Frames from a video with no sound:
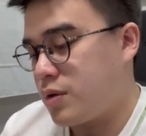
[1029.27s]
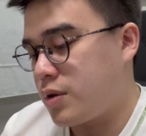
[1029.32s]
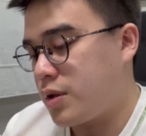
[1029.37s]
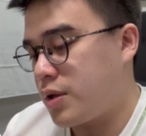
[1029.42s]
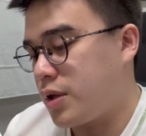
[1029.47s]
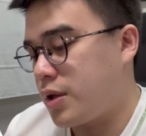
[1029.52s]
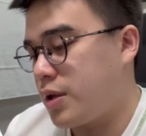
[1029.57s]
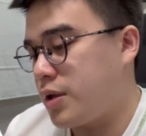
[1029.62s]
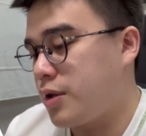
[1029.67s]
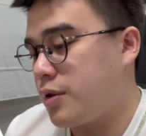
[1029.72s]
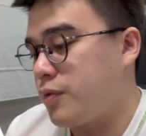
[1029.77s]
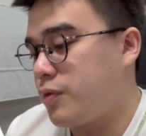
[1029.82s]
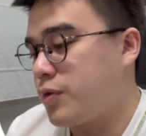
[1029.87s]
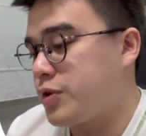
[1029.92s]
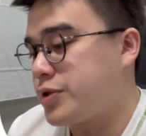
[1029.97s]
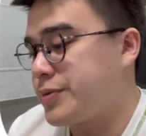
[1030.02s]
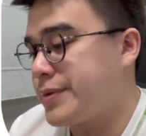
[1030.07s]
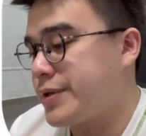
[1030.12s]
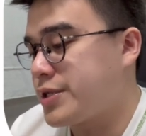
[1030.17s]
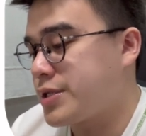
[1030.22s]
Okay,
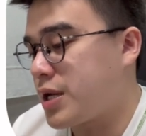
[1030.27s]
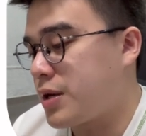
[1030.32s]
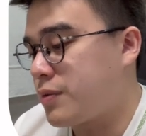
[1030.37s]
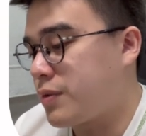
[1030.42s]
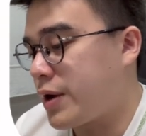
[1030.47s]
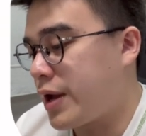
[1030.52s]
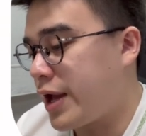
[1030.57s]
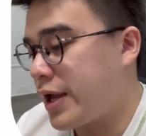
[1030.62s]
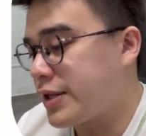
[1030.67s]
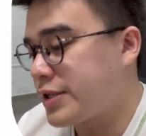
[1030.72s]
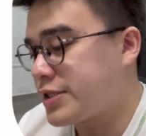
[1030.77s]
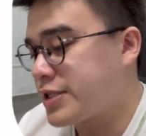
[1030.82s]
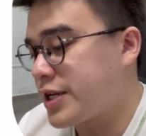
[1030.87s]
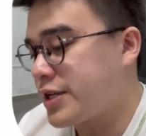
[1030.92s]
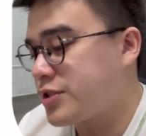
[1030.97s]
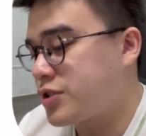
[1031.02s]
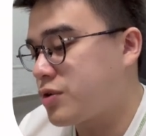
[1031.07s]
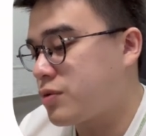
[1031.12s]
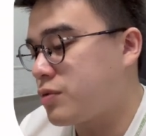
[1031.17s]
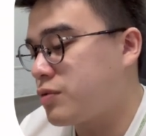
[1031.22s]
which means our
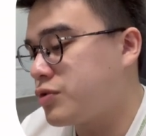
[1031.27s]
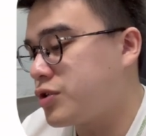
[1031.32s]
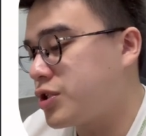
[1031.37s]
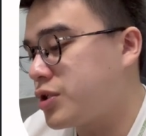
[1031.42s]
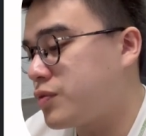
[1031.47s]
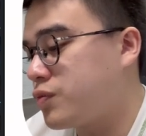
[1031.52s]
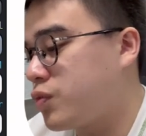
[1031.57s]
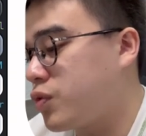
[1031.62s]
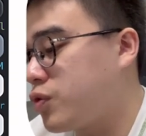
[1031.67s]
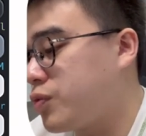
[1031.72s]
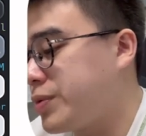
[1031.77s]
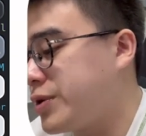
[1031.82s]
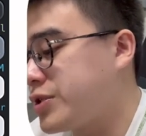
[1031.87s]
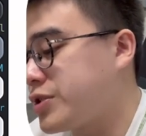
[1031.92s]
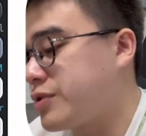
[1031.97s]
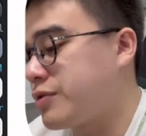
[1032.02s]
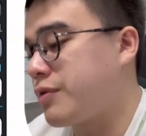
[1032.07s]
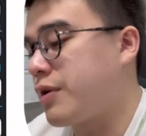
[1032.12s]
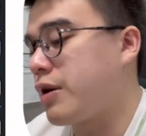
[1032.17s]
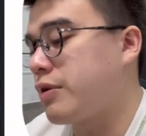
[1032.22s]
entire solution will be
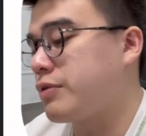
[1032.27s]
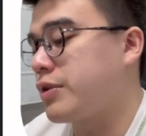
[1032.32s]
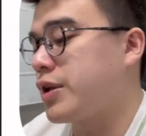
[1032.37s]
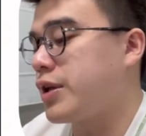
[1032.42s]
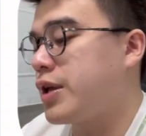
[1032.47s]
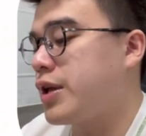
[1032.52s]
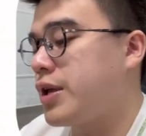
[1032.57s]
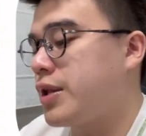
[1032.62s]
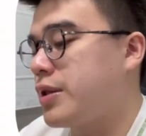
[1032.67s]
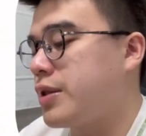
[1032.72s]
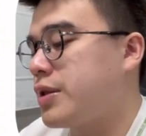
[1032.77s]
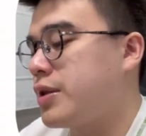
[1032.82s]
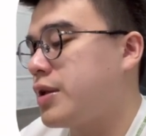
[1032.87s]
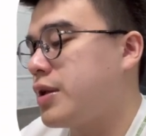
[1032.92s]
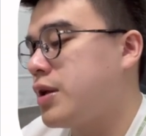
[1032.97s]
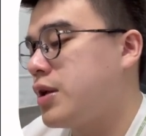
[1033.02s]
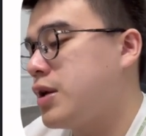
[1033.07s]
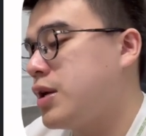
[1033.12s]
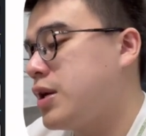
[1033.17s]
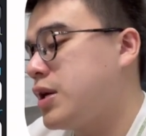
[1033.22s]
surrounding it.
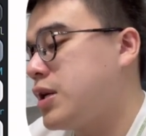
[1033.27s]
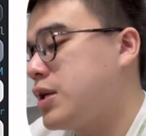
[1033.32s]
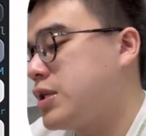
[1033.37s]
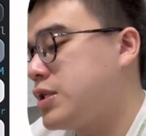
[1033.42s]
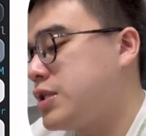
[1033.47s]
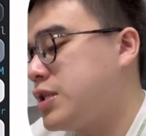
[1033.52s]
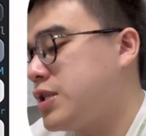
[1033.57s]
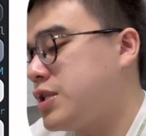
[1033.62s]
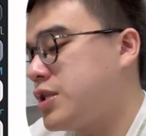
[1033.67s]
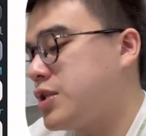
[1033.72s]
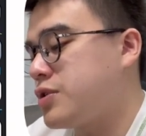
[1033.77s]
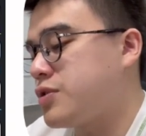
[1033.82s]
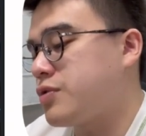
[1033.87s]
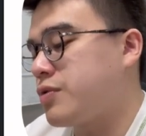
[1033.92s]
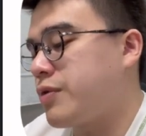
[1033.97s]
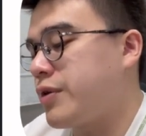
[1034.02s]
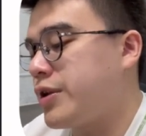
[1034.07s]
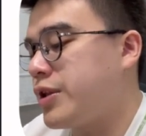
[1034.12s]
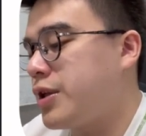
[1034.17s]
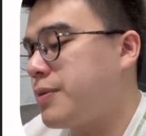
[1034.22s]
Since it's
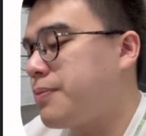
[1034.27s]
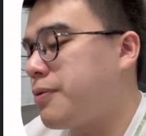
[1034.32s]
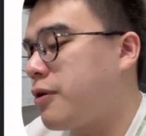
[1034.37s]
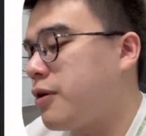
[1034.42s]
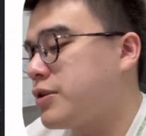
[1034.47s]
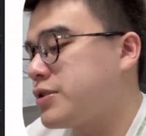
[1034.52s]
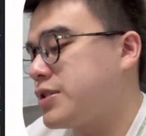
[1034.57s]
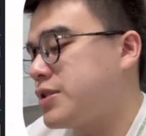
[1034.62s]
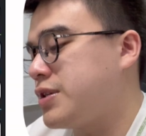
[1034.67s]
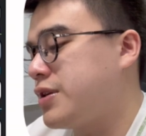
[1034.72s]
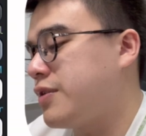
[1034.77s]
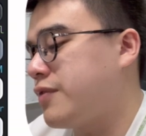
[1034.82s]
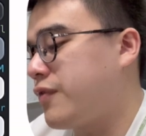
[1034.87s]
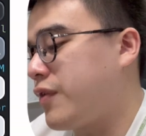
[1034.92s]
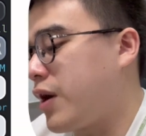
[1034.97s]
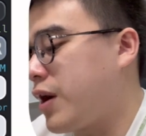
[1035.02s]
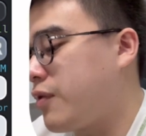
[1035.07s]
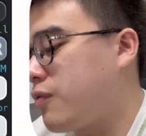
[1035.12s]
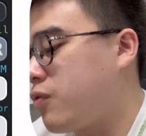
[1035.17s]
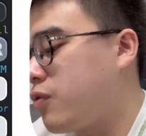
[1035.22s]
already positive,
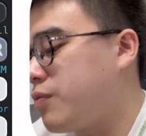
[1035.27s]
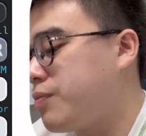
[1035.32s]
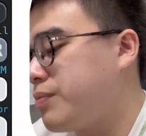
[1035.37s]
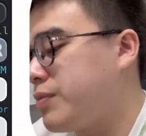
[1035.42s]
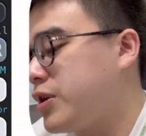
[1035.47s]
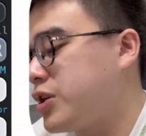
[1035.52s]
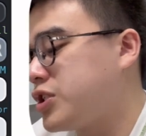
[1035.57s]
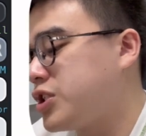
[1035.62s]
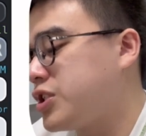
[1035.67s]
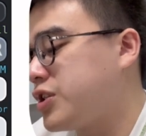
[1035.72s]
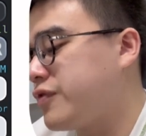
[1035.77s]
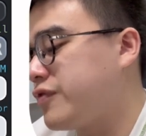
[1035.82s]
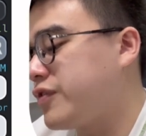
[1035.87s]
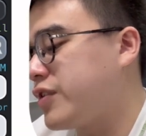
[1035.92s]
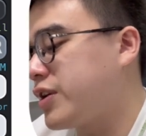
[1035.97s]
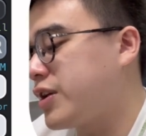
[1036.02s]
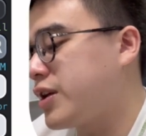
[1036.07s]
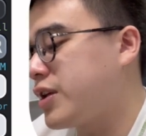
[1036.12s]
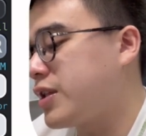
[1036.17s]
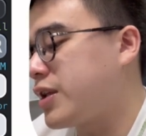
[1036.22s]
I won't be
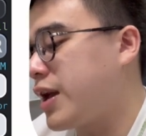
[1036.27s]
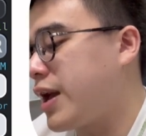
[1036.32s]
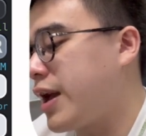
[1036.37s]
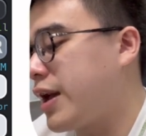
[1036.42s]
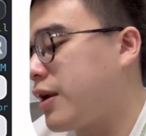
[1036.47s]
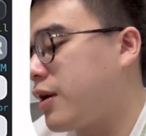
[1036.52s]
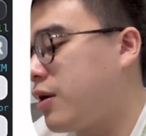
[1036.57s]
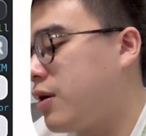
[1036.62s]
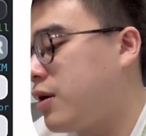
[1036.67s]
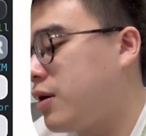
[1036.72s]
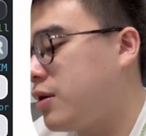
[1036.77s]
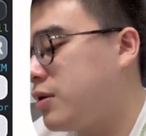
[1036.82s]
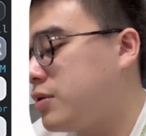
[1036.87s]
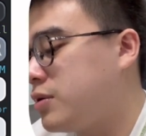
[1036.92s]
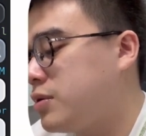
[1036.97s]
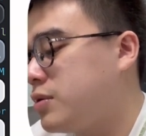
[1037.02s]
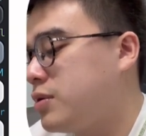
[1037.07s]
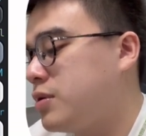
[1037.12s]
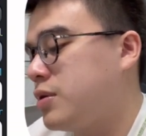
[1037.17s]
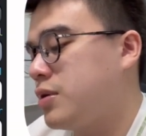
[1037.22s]
shifting it at
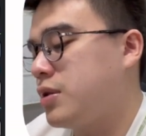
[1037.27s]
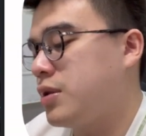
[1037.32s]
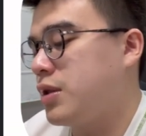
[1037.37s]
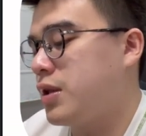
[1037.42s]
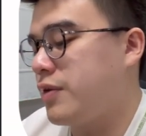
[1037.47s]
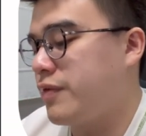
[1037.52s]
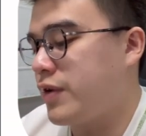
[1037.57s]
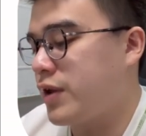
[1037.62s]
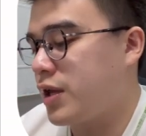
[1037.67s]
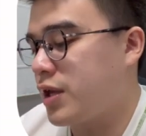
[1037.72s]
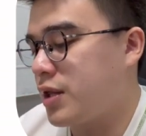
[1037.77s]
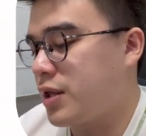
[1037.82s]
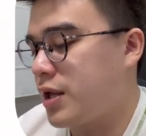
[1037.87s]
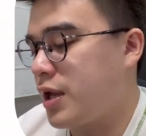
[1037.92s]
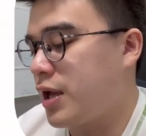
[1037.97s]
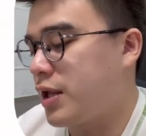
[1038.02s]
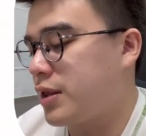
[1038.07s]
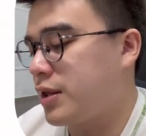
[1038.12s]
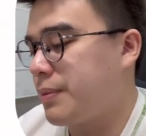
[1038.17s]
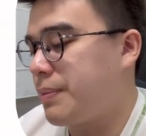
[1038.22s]
all, leaving it
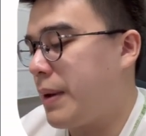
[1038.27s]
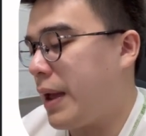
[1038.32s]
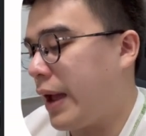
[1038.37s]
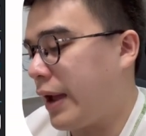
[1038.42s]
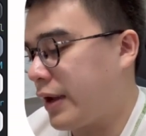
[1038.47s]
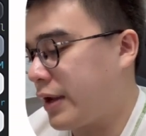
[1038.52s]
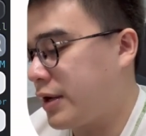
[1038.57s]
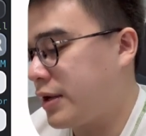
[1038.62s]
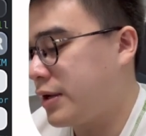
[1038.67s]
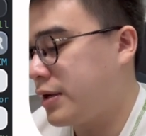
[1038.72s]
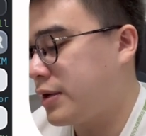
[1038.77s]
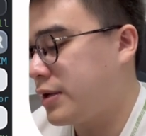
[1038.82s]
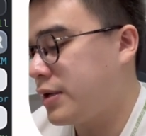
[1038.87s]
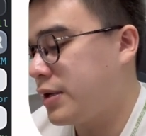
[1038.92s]
at the back.